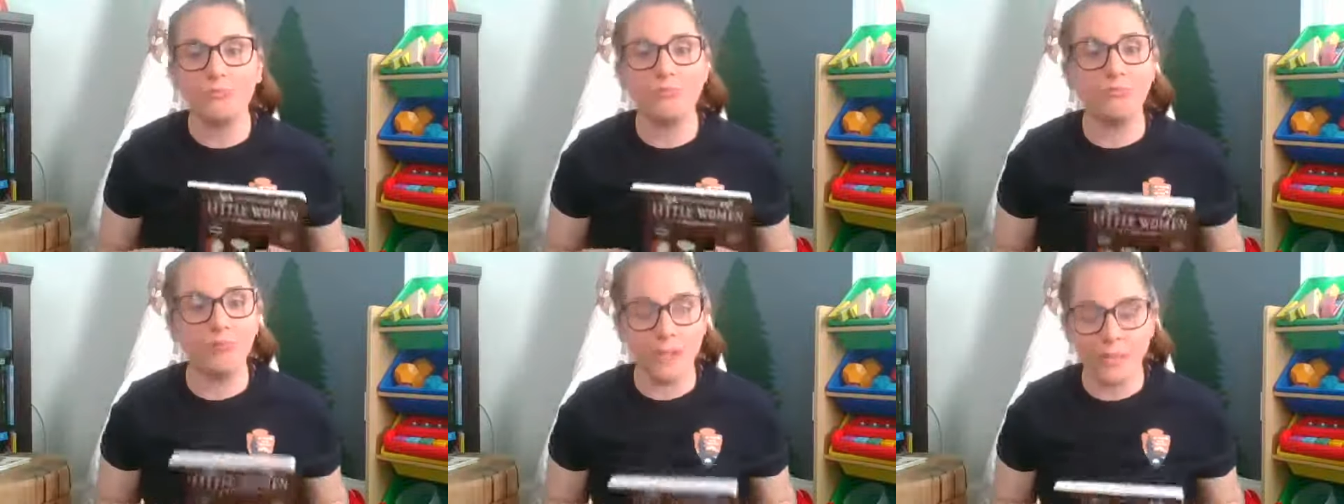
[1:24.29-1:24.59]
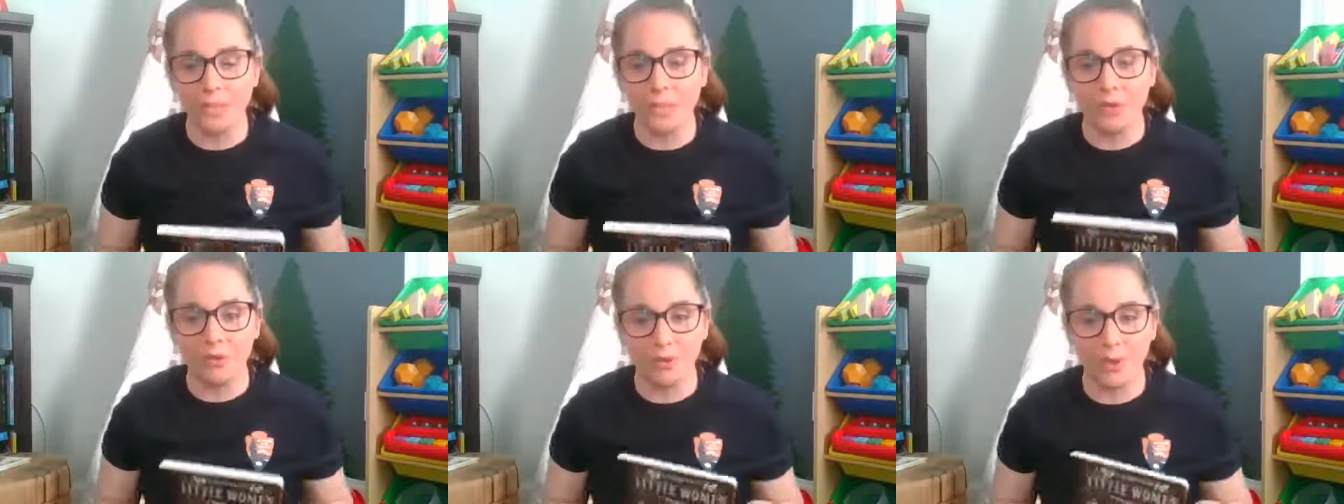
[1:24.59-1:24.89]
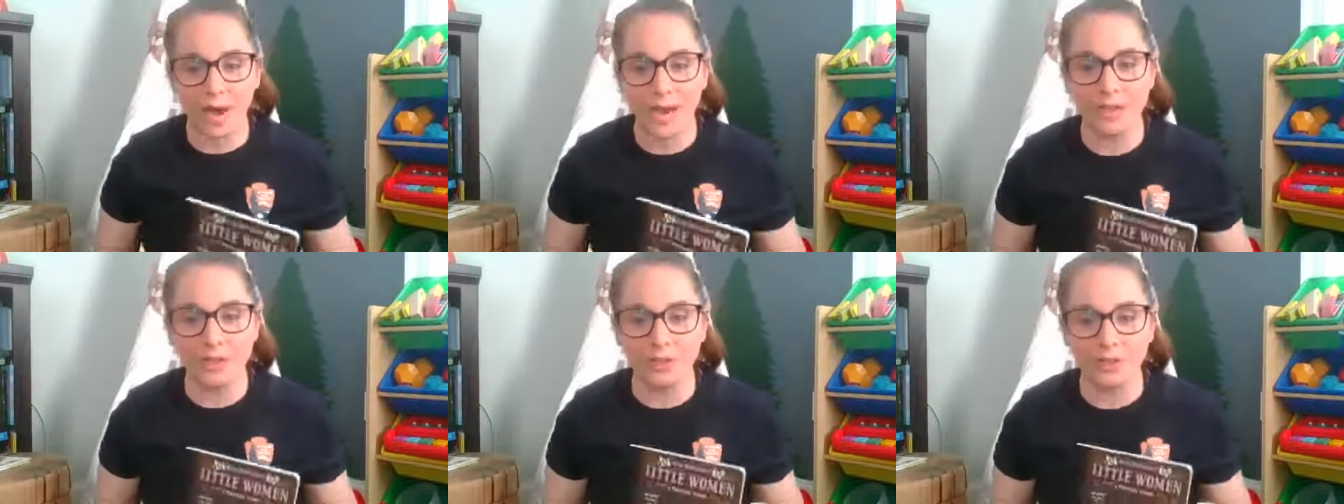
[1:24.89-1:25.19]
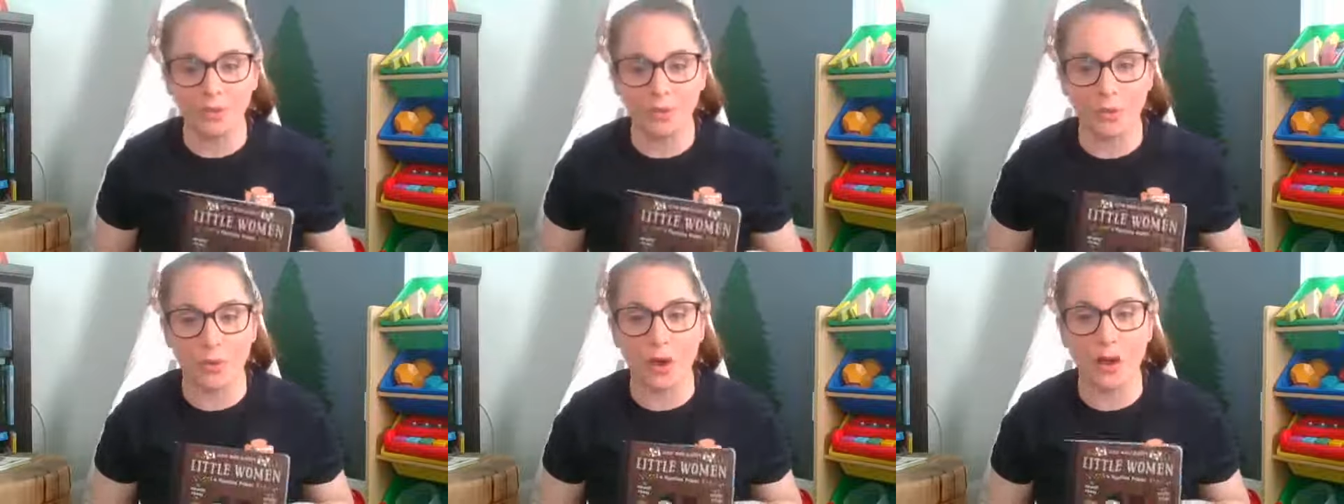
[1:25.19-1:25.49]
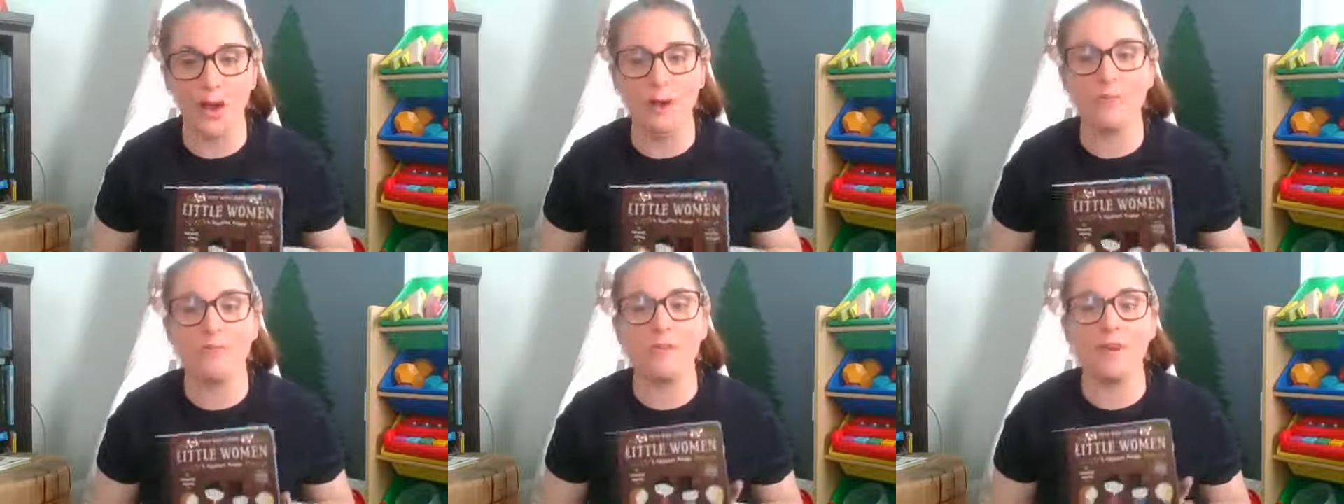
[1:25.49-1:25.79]
really great
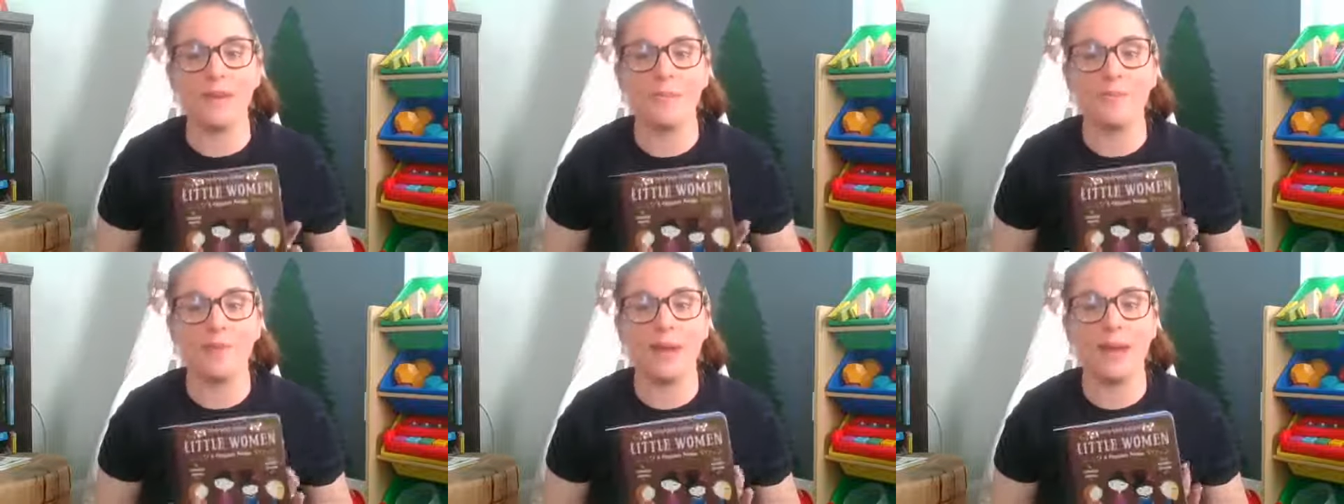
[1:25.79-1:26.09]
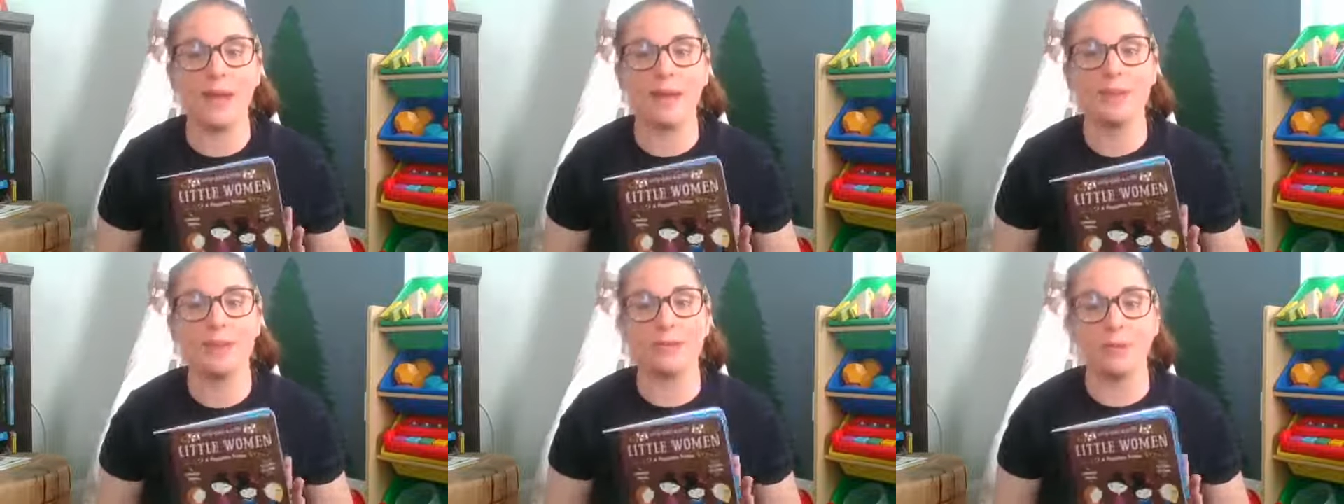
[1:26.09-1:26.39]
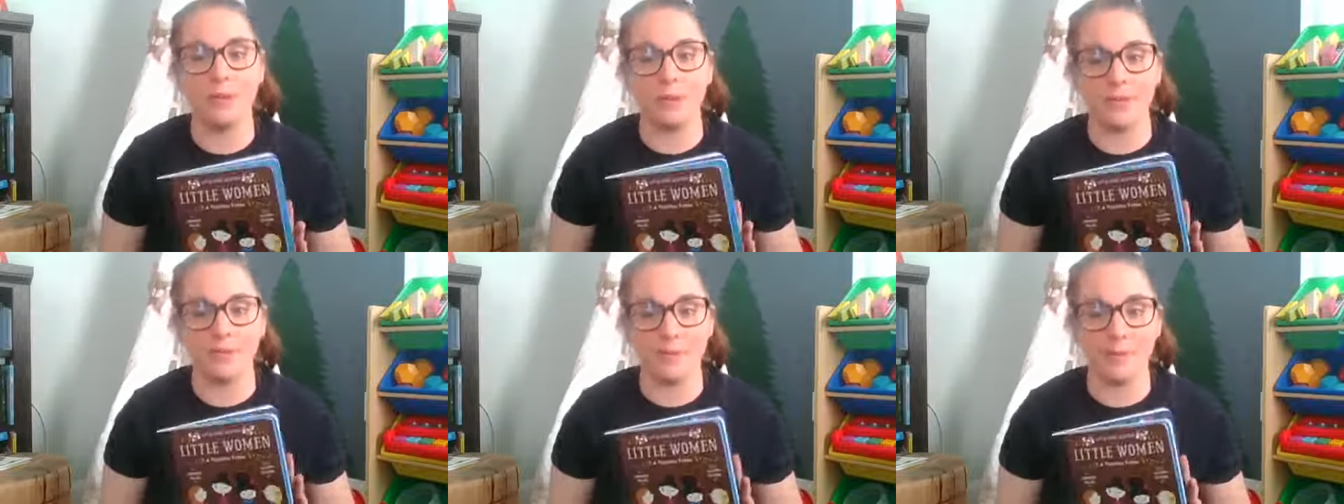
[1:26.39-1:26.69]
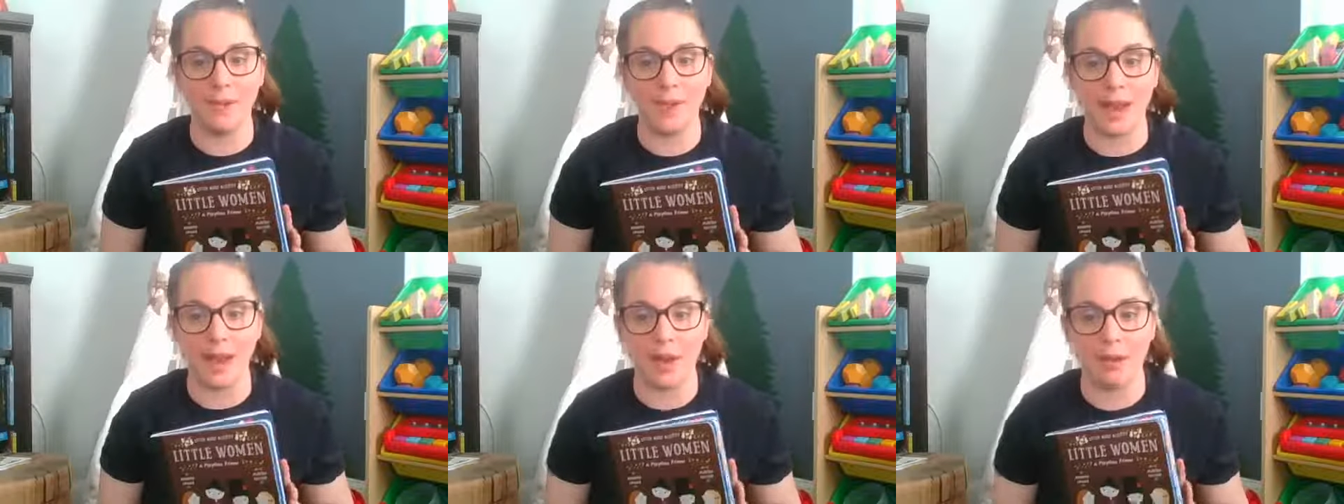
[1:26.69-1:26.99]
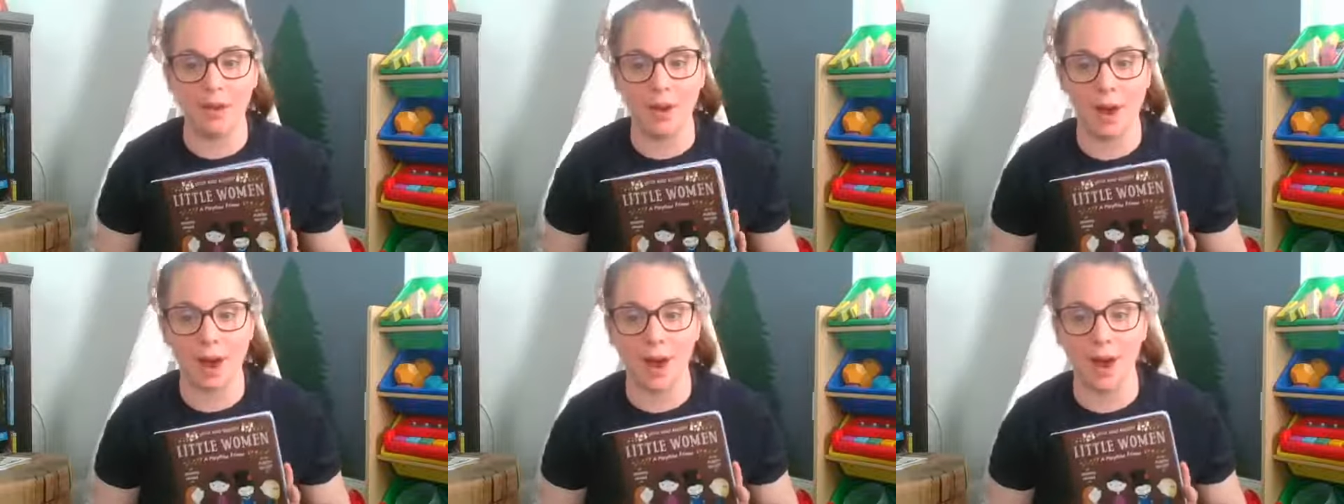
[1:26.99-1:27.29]
story written by Louisa May
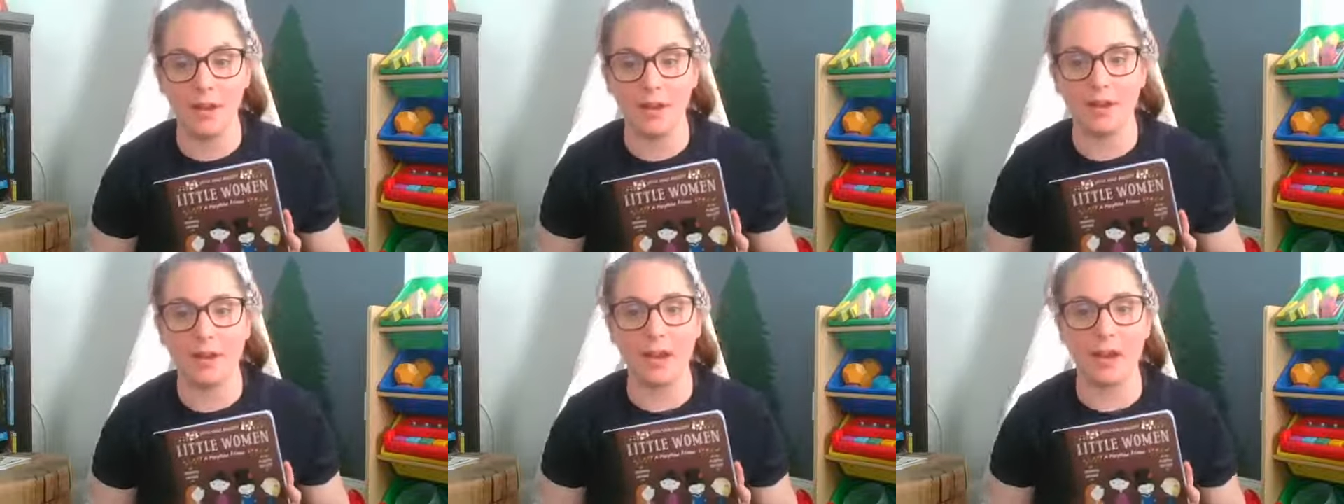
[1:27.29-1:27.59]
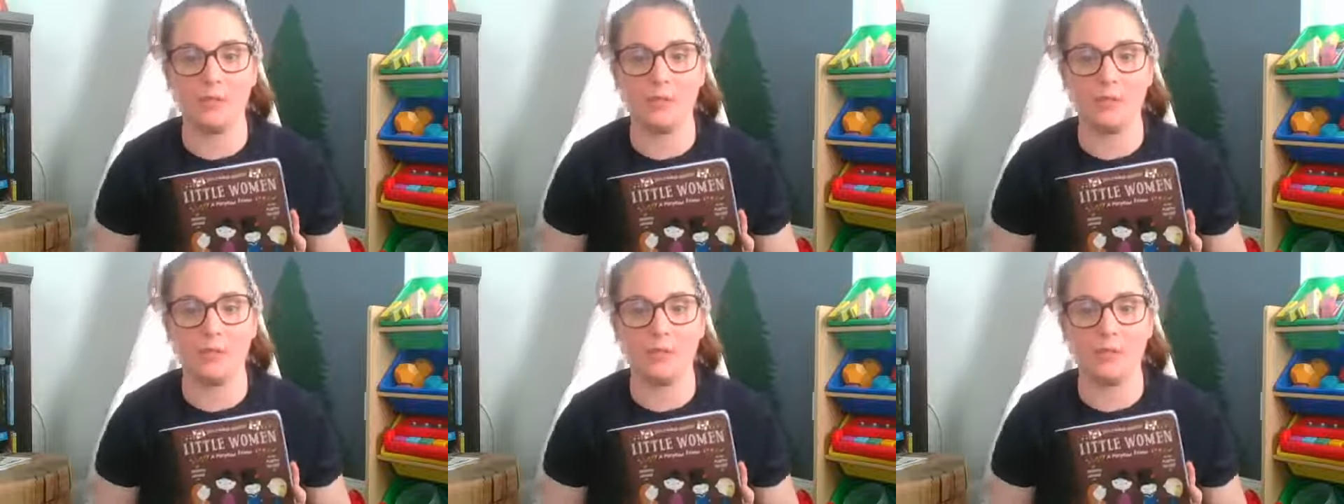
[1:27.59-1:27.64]
Alcott.